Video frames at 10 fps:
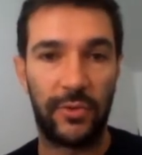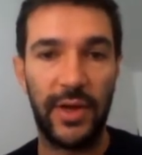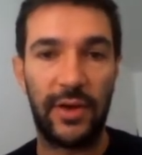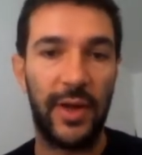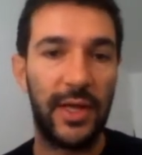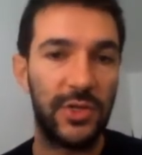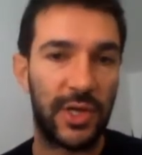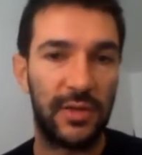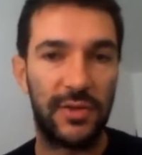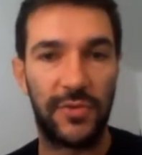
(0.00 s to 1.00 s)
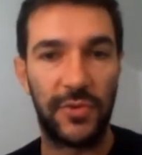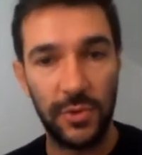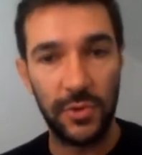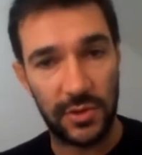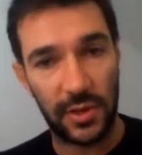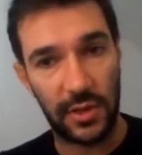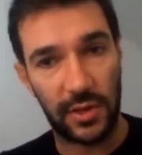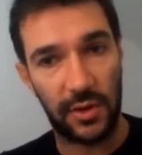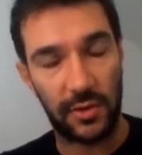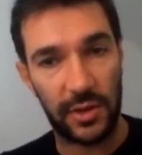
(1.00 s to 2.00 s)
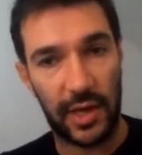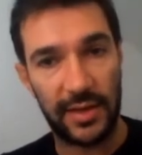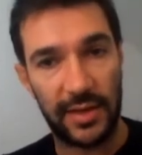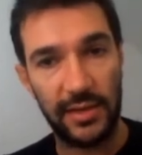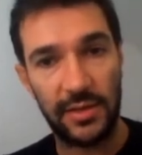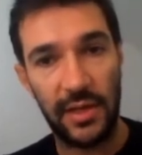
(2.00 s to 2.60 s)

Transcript: rearrange and diffuse on the catalyst